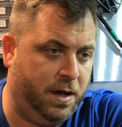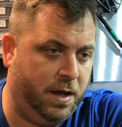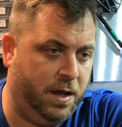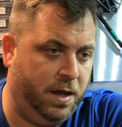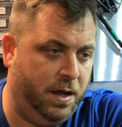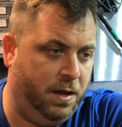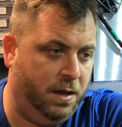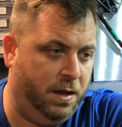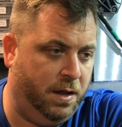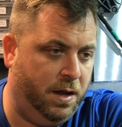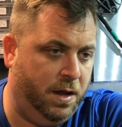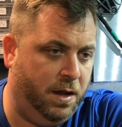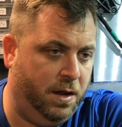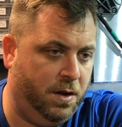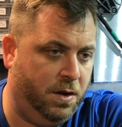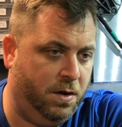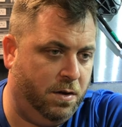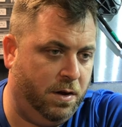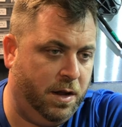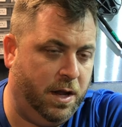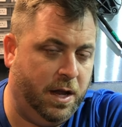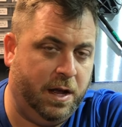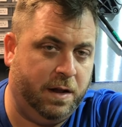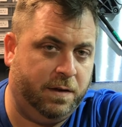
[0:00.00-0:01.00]
he, you
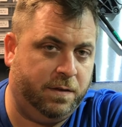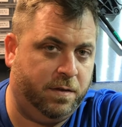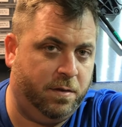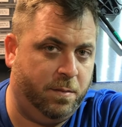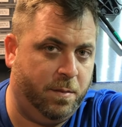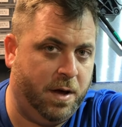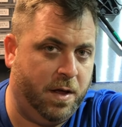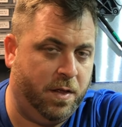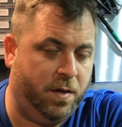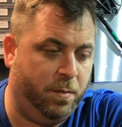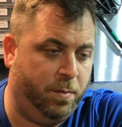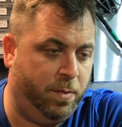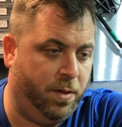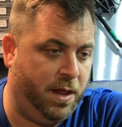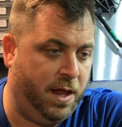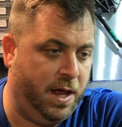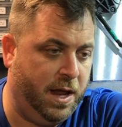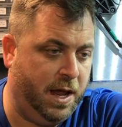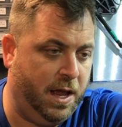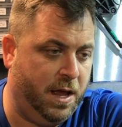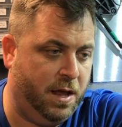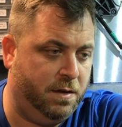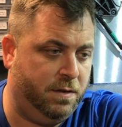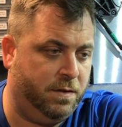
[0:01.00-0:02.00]
know, he had some other
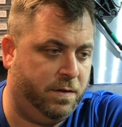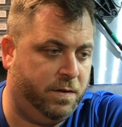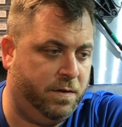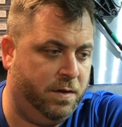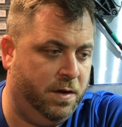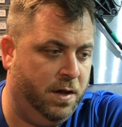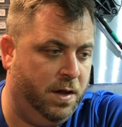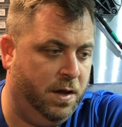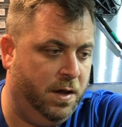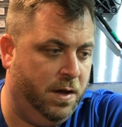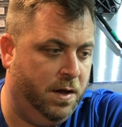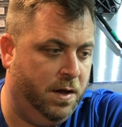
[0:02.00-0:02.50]
plans.